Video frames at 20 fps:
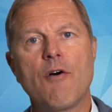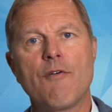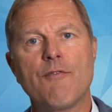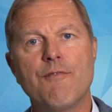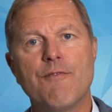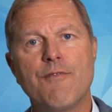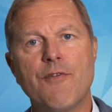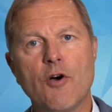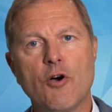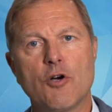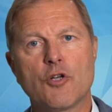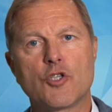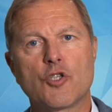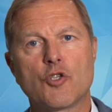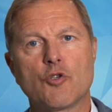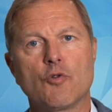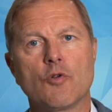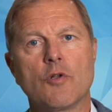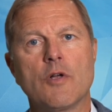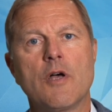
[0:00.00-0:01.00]

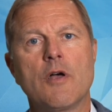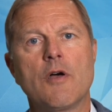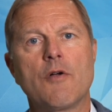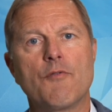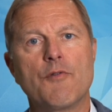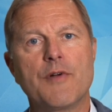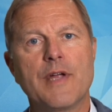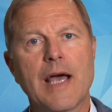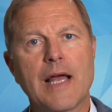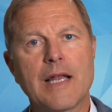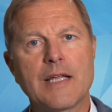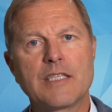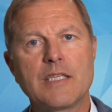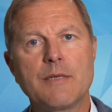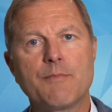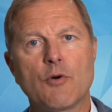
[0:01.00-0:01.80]
virtual reality